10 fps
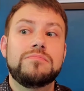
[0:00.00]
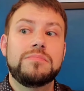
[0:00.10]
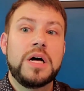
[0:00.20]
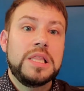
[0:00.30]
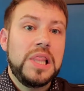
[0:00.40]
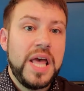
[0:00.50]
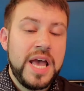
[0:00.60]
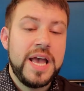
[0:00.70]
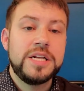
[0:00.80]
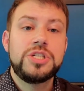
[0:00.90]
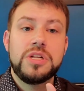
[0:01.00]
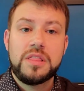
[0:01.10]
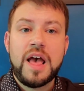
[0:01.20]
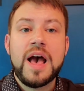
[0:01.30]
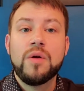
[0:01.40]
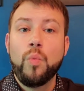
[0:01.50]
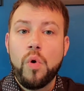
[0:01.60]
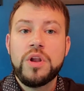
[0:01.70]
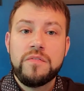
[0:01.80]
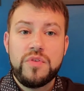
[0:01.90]
alleged that
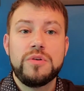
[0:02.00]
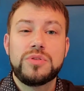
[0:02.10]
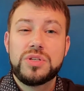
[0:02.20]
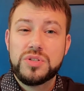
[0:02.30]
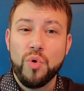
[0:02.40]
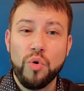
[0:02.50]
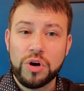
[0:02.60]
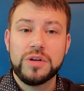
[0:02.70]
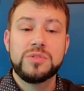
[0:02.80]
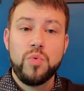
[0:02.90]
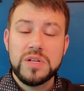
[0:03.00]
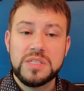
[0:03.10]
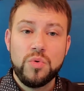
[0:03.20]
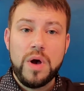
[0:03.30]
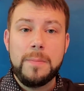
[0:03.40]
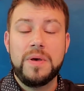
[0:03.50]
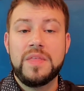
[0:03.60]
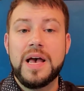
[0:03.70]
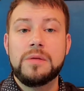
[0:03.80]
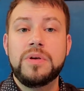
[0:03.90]
one of those swords was the weapon
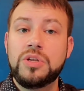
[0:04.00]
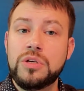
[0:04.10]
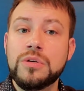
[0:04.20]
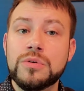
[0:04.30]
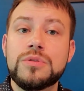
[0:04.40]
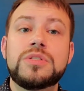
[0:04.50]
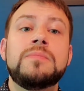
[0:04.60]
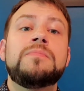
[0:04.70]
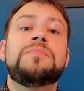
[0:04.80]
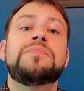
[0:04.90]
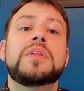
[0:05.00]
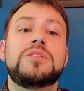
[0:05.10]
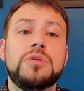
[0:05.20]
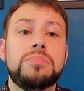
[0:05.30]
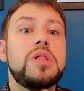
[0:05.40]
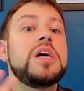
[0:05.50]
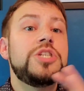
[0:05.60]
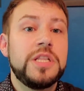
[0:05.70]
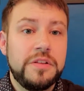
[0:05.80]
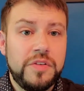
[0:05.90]
that had been used to
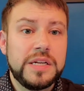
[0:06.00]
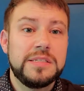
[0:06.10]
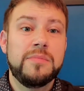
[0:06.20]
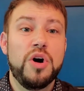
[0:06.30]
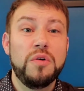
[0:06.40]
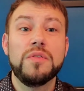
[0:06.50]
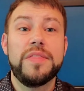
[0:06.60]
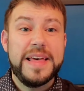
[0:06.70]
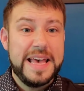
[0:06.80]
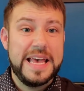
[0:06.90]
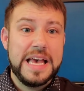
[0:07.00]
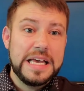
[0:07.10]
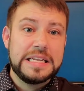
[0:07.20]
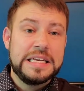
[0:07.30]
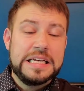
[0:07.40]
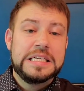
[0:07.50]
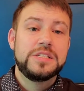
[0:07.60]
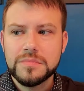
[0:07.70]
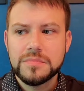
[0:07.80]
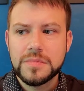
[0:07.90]
bludgeon the victim over the head.
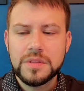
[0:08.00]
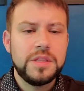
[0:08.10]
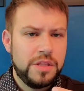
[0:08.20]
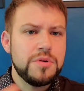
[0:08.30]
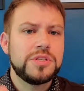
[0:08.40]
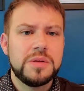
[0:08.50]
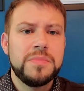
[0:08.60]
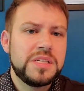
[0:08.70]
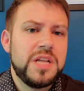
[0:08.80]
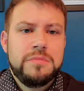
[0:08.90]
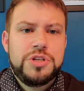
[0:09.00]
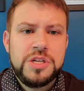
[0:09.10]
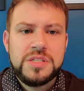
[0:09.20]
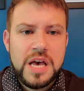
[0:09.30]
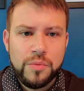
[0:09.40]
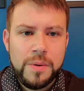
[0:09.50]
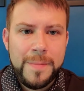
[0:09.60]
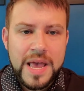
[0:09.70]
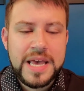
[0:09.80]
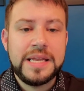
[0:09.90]
There were some assumptions that were
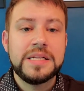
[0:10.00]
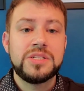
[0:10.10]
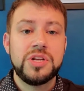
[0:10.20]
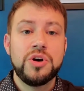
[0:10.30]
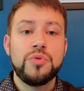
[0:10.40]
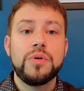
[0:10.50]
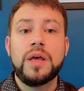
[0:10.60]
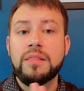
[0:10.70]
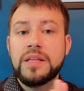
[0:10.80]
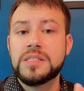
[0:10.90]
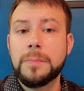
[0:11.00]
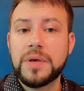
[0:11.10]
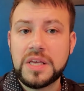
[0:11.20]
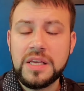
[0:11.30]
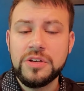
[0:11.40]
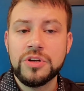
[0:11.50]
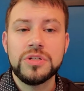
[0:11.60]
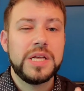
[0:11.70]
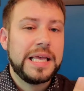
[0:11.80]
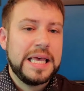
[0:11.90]
made, and so in these
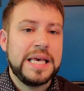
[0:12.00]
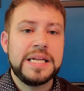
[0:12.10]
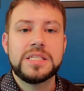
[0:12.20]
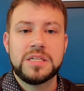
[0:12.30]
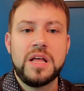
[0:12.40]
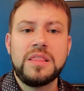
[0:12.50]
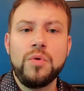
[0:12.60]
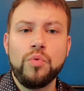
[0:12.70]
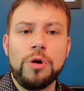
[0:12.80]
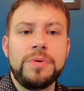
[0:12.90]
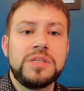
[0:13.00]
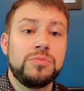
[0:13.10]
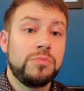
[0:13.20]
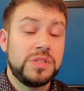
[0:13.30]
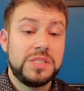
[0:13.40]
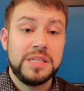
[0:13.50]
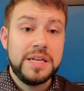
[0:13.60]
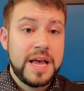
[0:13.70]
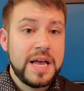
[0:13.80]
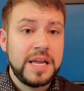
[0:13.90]
appeals, again, it's not that Warbington was
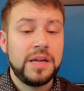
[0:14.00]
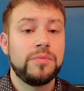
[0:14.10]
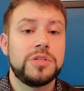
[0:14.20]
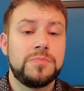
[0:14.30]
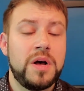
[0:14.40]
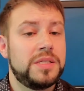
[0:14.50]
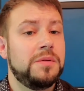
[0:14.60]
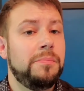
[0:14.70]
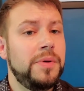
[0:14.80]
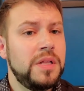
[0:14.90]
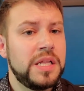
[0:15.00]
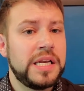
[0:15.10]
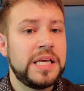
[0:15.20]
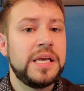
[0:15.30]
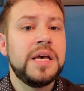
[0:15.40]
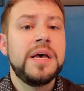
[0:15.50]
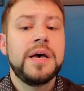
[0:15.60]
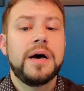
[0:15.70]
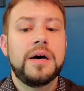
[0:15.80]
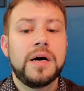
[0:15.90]
denying responsibility,
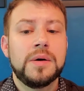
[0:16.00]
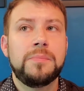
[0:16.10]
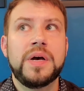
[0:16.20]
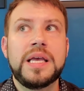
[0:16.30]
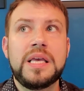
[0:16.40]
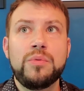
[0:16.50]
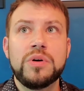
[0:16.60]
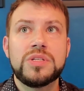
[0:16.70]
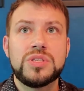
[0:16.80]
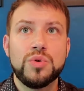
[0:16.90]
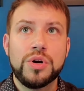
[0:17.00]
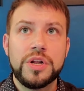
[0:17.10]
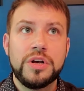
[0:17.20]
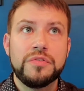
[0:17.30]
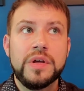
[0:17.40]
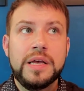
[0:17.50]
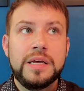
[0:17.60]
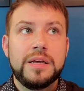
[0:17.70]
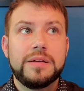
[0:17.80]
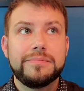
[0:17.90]
but he was sort of
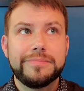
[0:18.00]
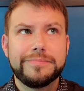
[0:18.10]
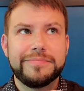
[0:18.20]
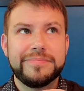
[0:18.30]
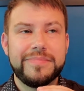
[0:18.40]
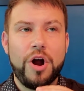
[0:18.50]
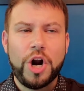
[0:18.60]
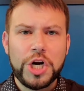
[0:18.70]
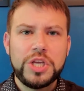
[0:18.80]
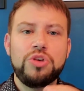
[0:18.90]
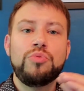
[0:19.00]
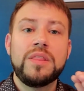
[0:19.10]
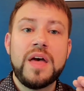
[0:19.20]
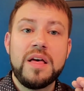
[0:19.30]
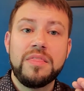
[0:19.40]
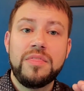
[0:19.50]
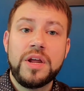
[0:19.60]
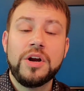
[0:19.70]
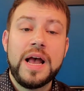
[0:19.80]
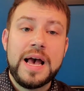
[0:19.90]
arguing that
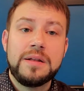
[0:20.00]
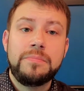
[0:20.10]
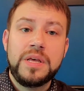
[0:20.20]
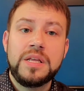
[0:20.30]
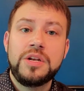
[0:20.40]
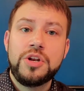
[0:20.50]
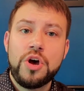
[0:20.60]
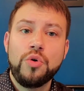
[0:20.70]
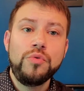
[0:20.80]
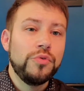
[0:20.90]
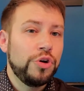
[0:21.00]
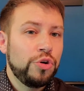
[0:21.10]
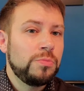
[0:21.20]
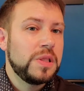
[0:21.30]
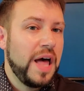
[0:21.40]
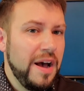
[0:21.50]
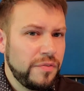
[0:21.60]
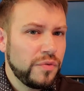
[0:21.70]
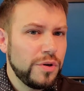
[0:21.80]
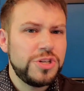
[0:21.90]
there had been no room
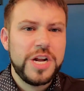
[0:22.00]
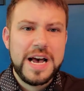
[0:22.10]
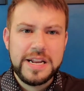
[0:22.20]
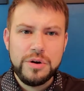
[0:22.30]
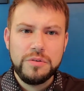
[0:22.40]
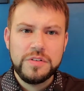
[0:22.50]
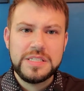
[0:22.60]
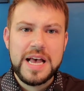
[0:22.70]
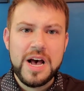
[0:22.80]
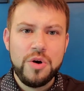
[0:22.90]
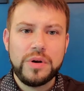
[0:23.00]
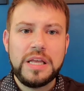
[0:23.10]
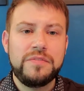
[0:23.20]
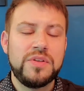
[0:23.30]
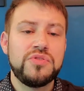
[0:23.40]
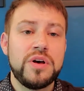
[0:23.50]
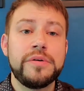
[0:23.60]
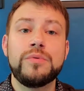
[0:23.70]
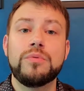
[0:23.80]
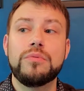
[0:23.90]
left for shadow of a doubt, even
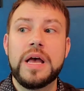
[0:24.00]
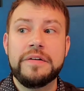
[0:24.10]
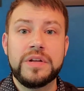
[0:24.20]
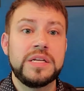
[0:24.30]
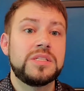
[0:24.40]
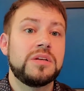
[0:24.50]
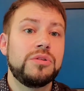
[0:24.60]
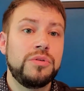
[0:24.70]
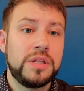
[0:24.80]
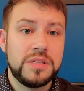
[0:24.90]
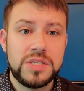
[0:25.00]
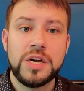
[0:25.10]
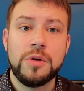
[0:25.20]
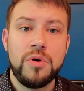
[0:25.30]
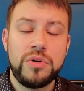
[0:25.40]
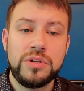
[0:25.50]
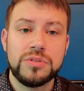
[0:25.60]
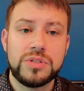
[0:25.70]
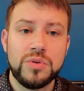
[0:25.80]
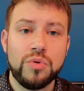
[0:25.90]
though evidence, including the
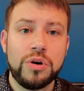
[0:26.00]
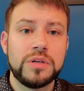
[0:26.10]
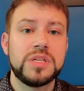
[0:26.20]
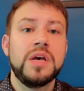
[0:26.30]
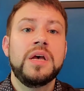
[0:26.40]
ceremonial swords,